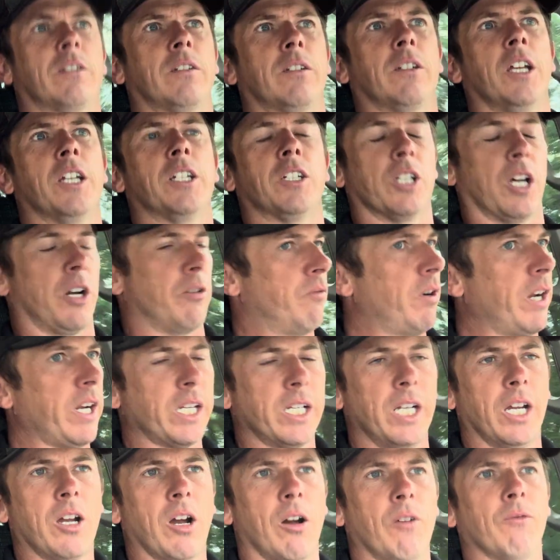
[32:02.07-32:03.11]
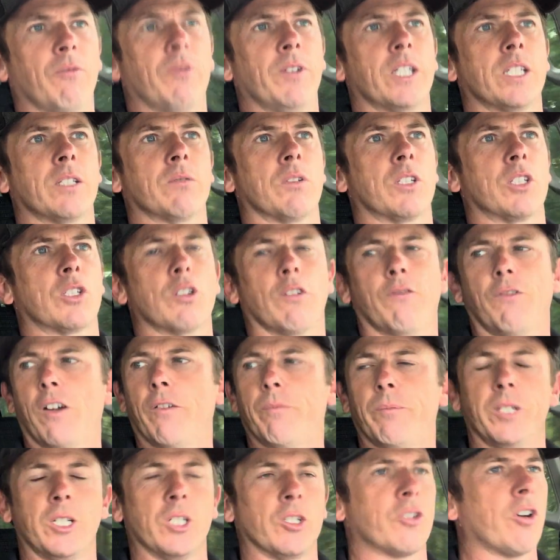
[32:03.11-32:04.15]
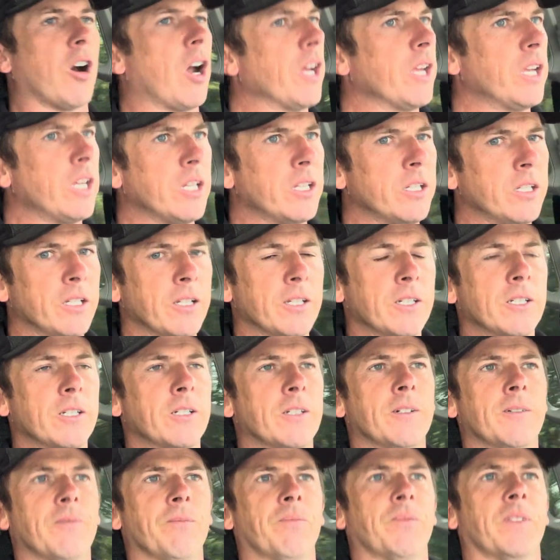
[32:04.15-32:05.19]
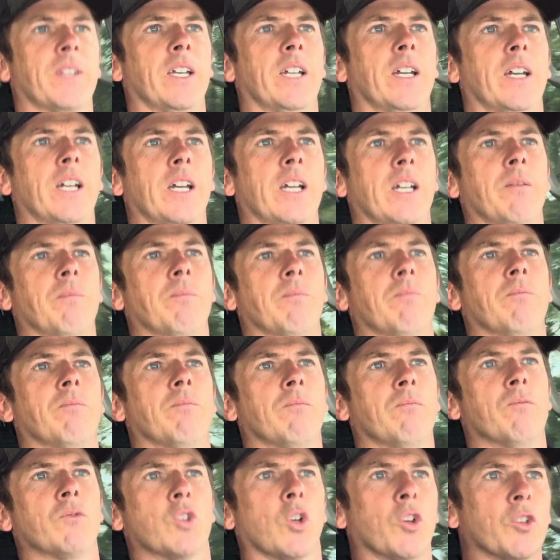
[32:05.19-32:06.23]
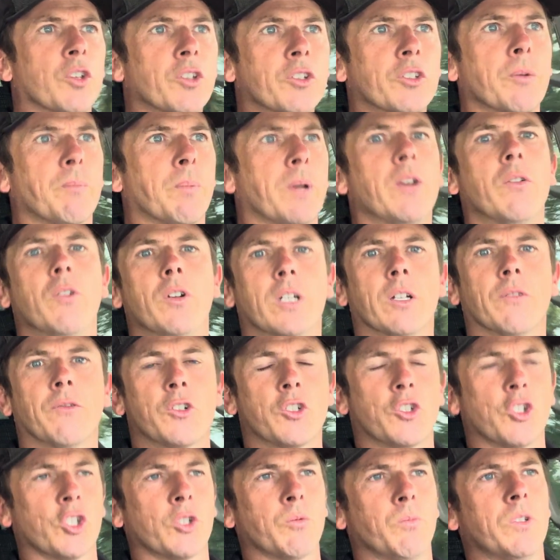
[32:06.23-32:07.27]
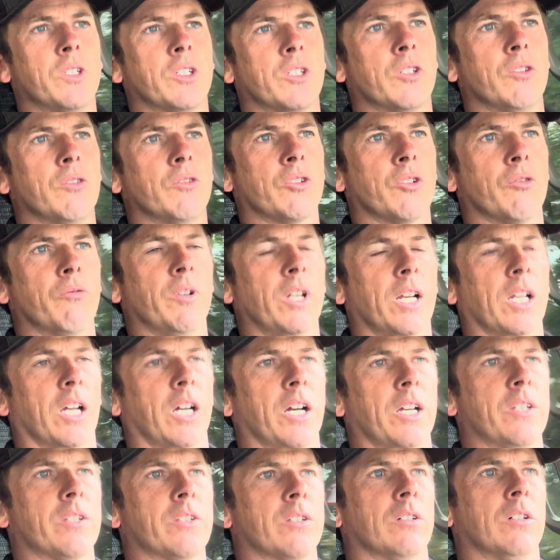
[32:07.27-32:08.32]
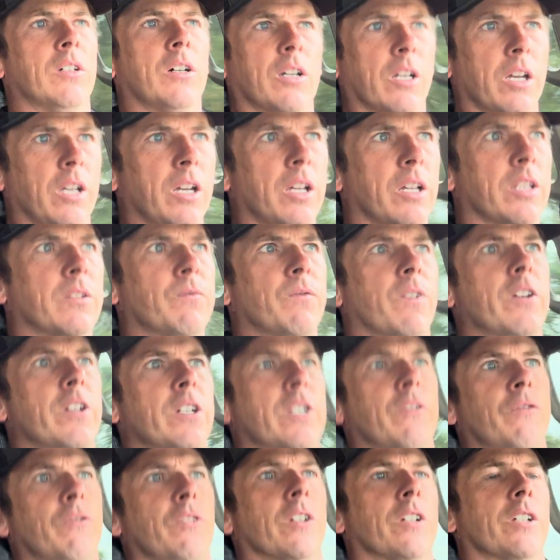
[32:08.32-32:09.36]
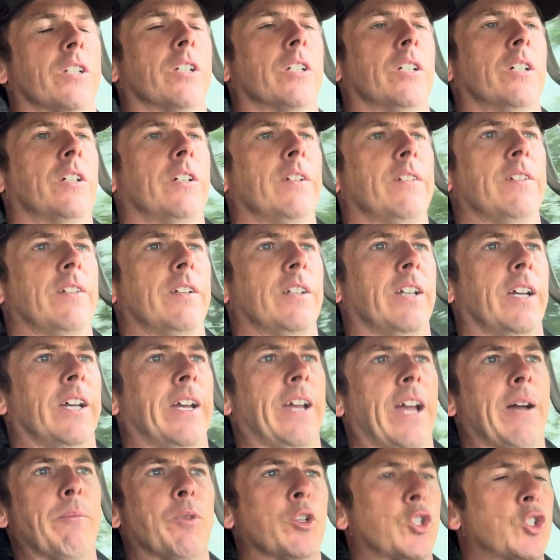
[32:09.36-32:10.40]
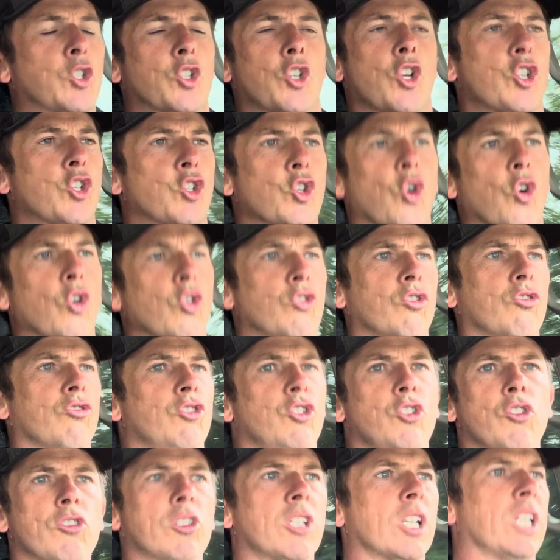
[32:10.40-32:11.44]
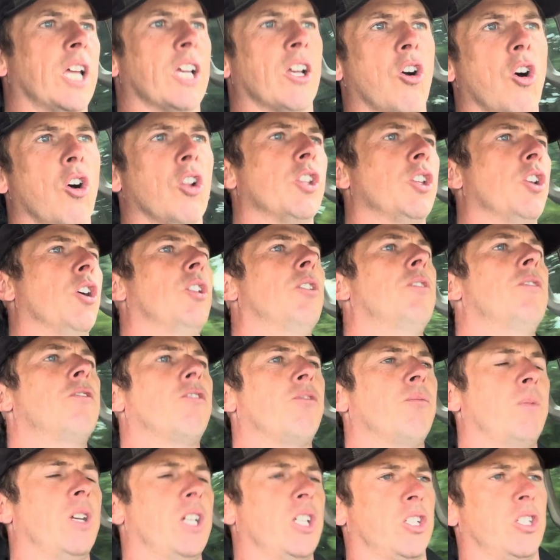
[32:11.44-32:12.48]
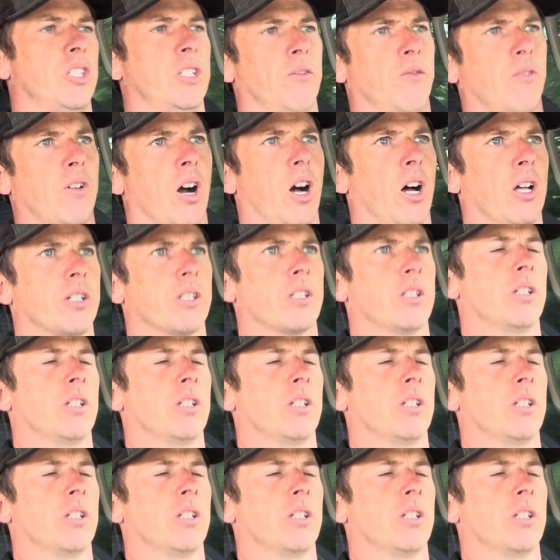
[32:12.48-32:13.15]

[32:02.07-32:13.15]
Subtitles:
It directly conflicts with stuff I've been trying. So there's a period of adjustment to realise, okay, it's very different. But just don't use it like all the other information you've got.